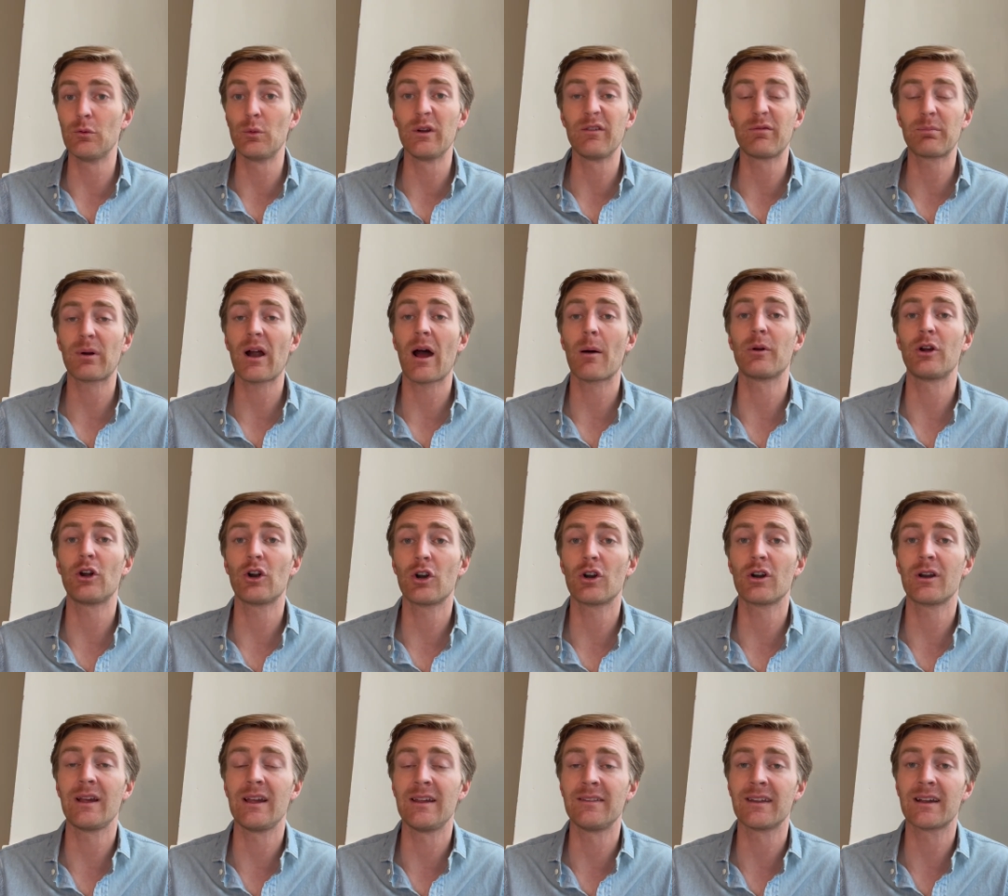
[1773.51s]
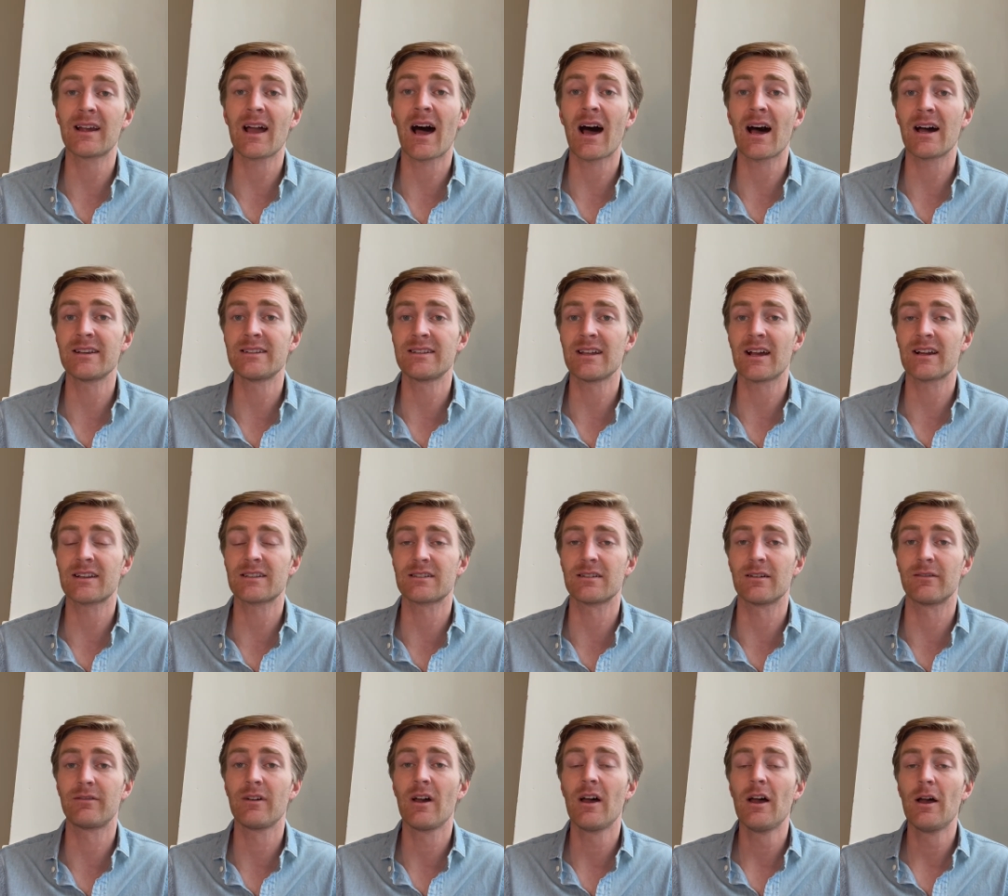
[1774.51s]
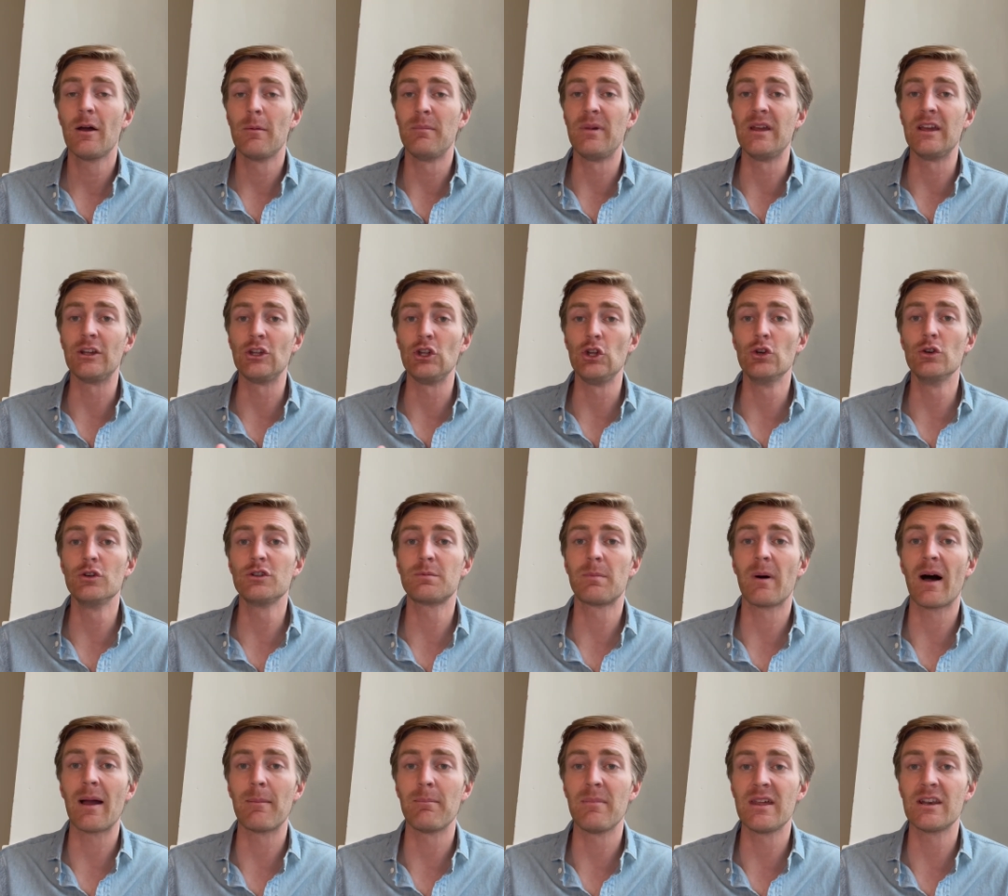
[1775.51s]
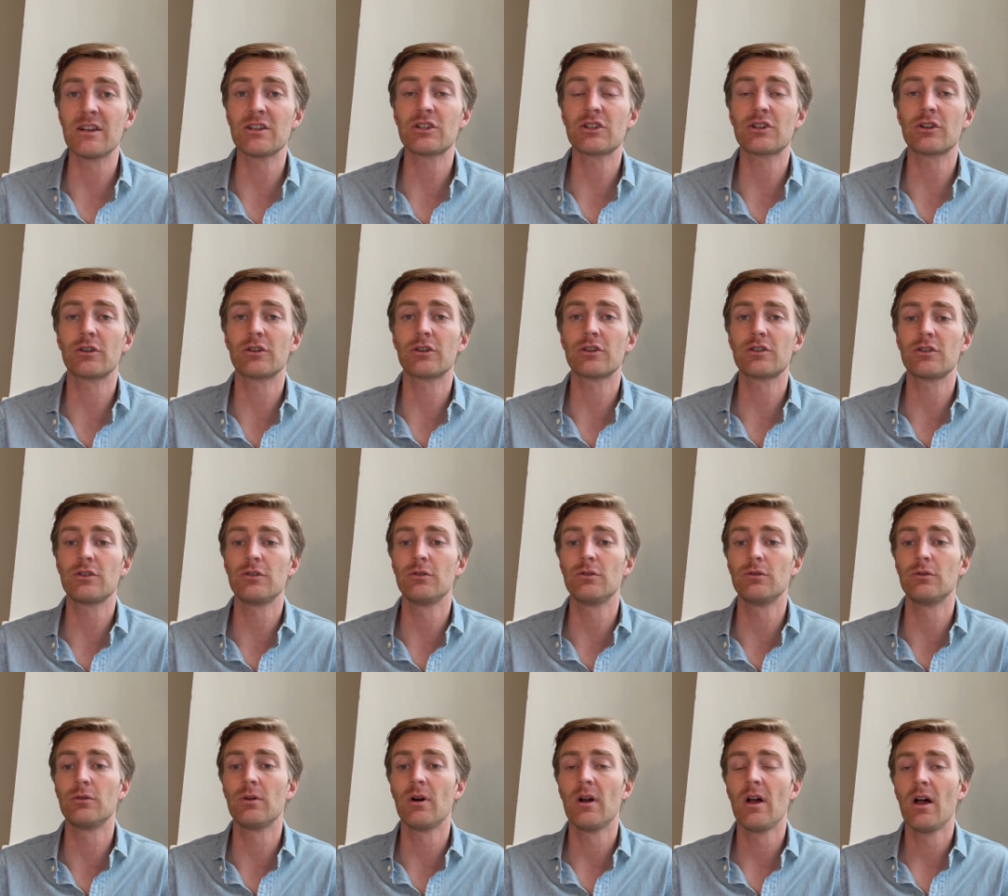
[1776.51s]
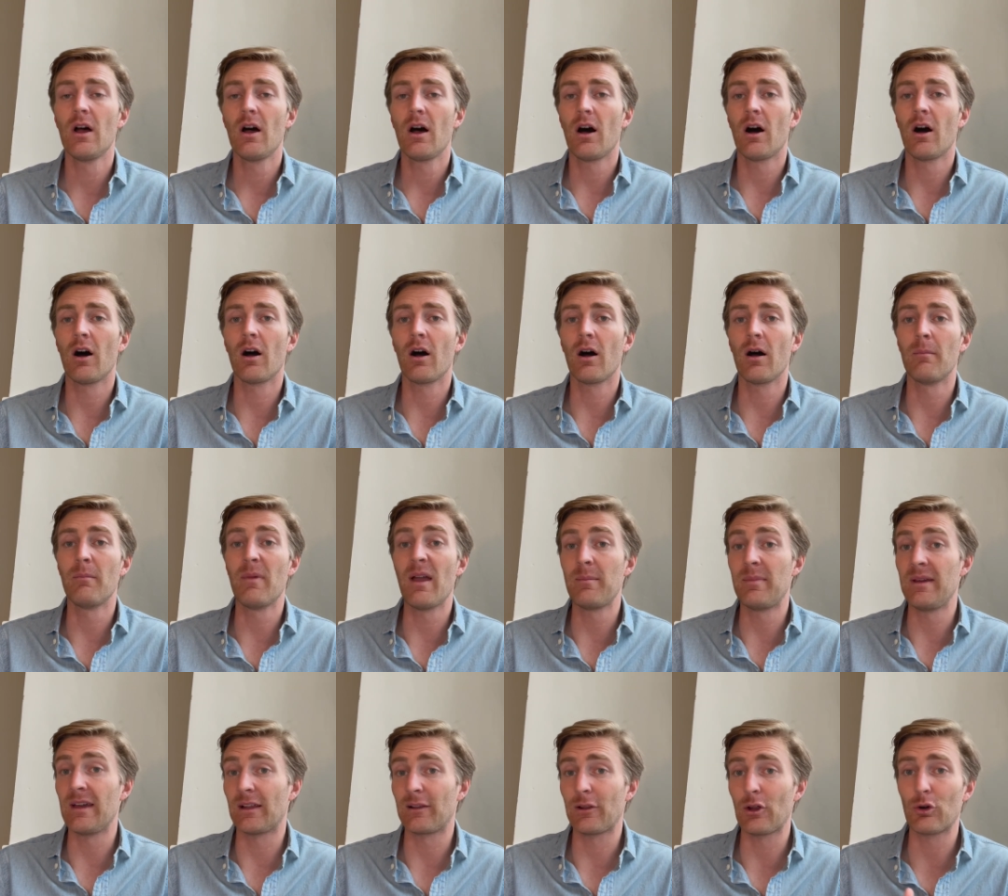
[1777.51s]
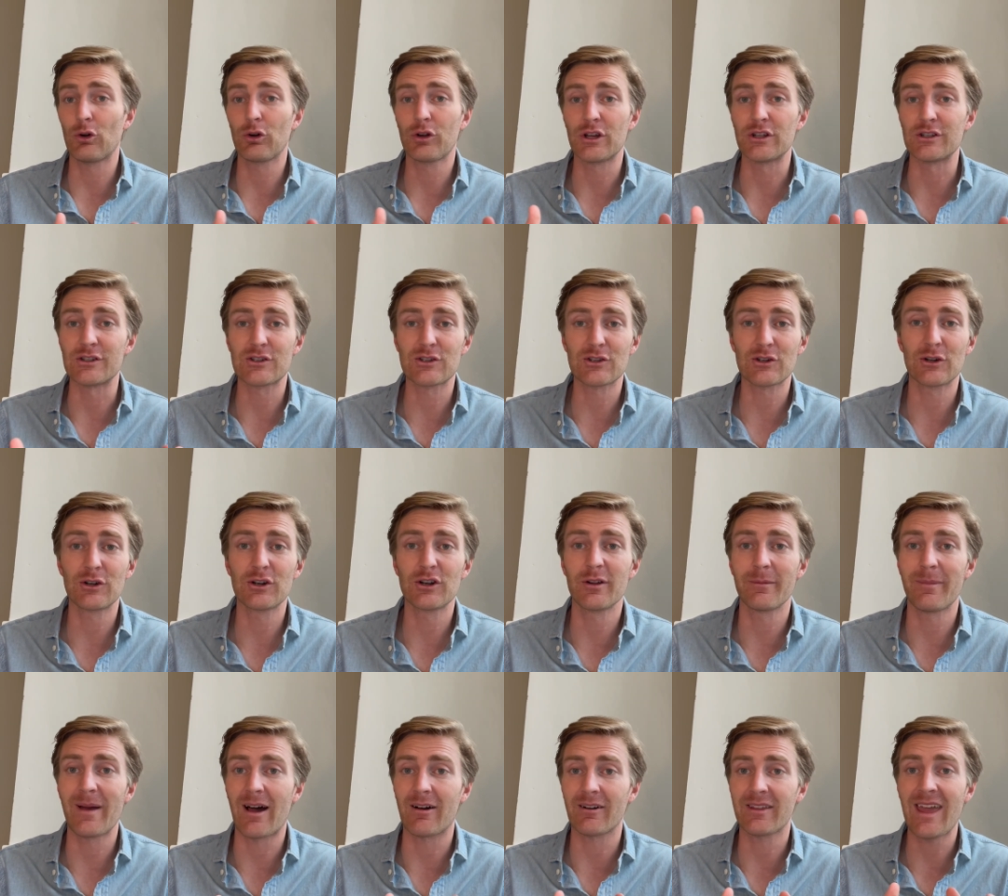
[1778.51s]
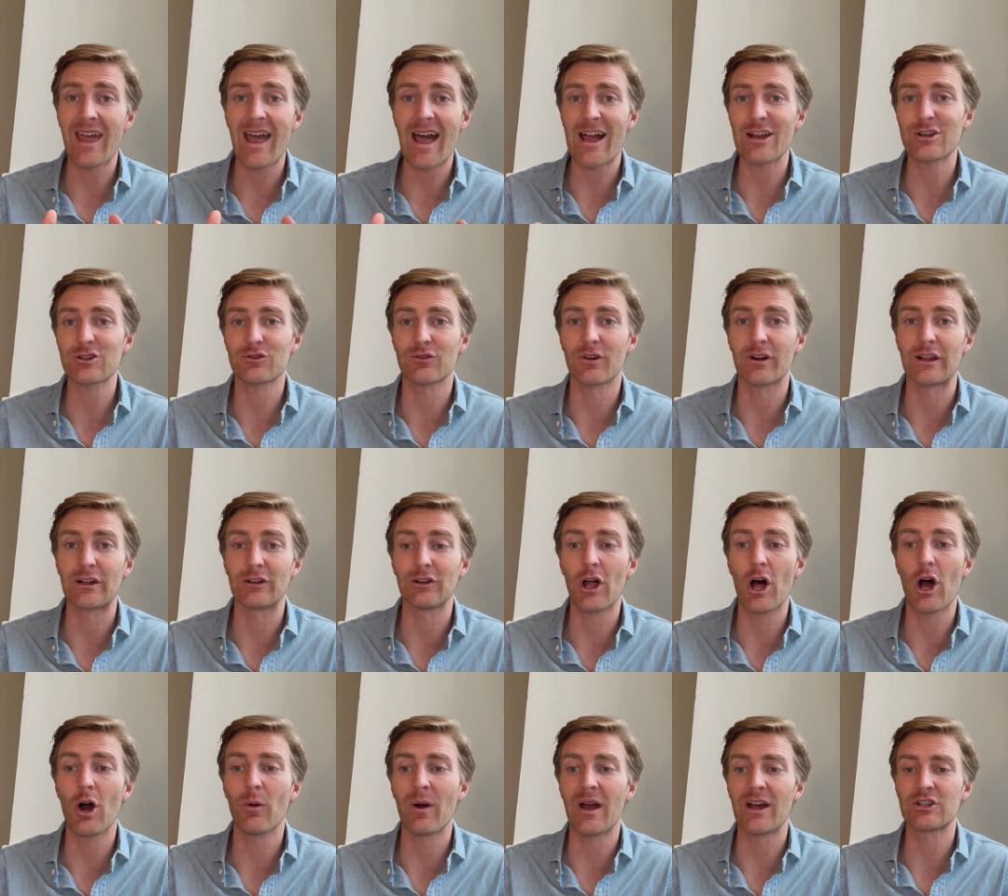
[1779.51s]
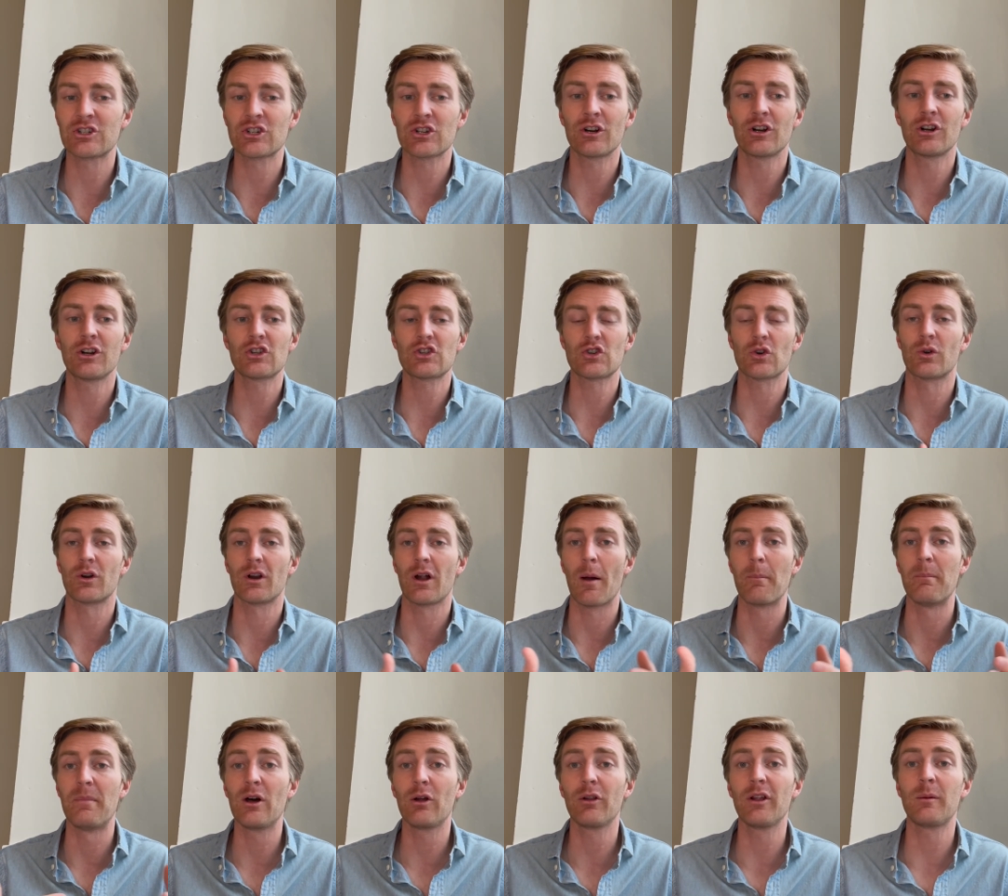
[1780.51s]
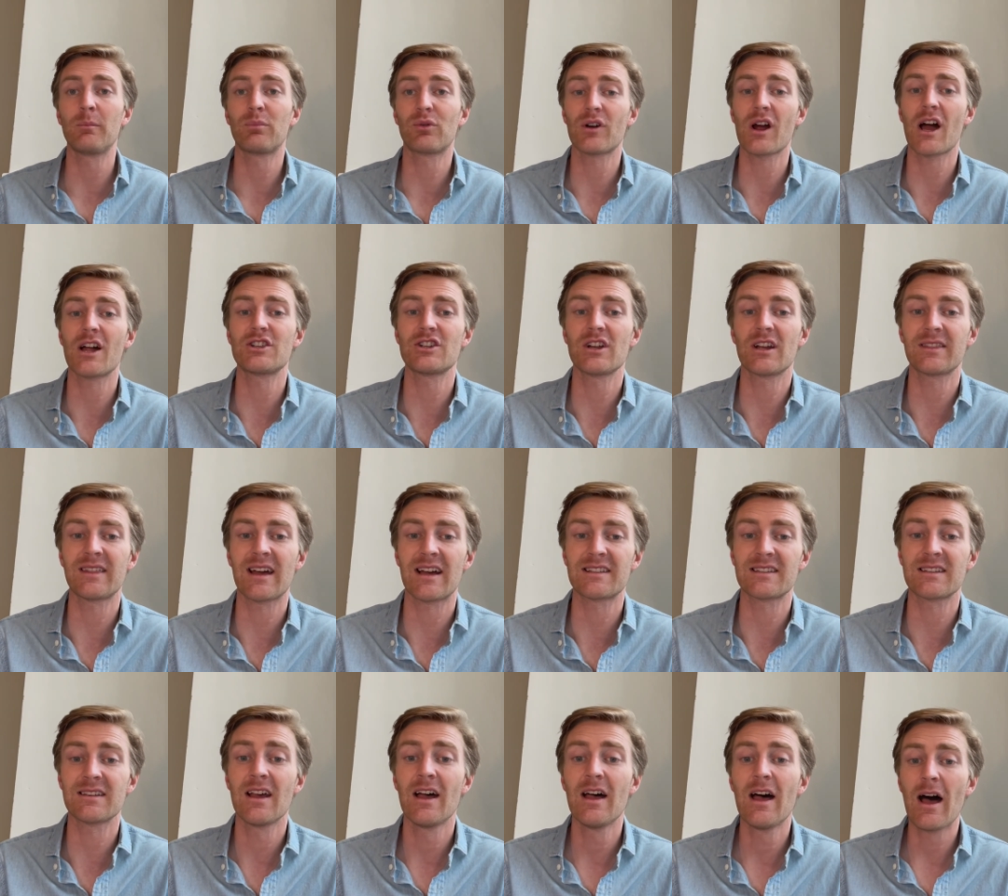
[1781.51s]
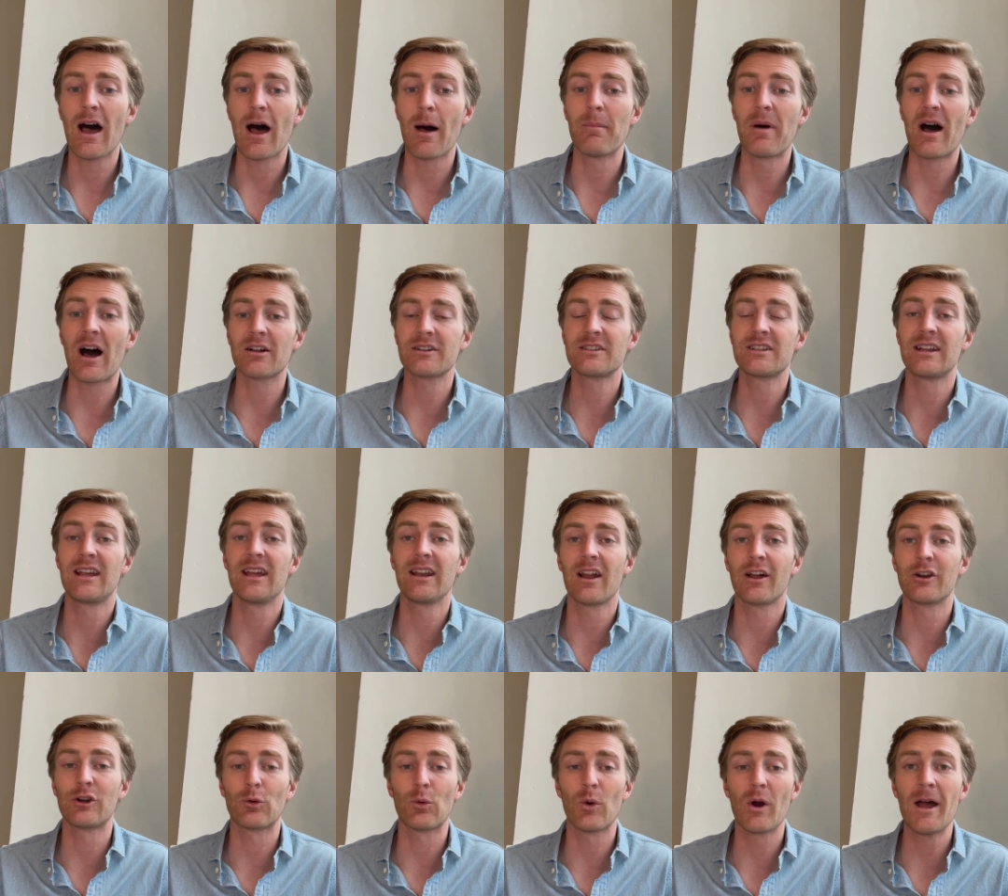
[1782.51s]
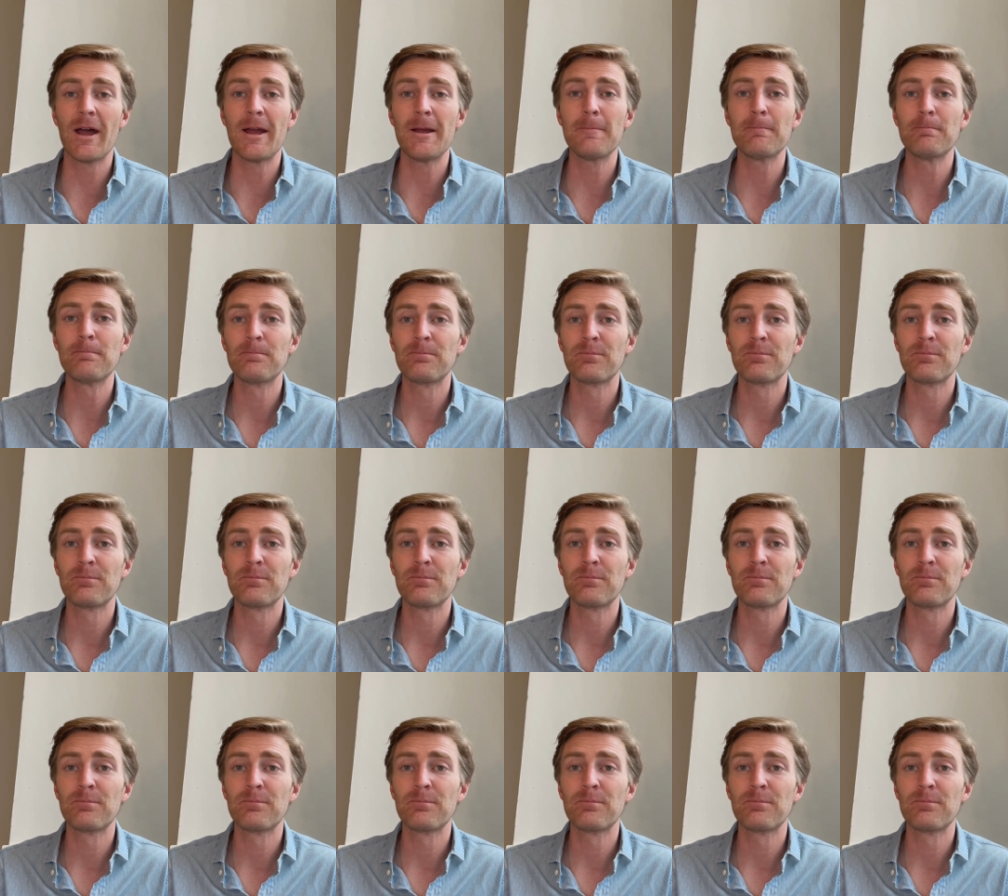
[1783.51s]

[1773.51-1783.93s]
have probably heard it in the context of being used by ministers who uh, are maybe a little concerned about cash running low at church or a building project that's about to get underway.